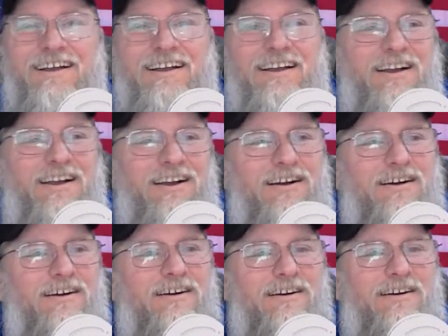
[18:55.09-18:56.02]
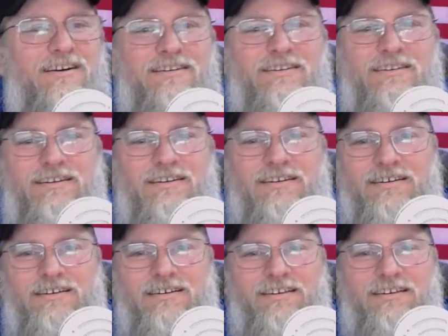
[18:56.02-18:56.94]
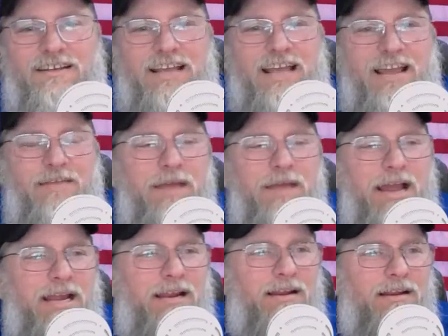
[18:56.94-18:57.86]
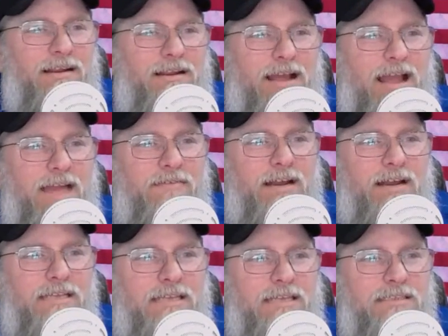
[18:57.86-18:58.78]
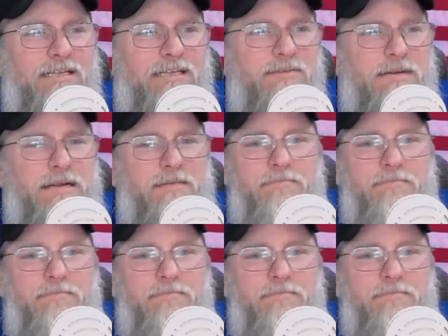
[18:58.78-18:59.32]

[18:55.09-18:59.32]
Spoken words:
Oh, kick back and have a glass of tea with him.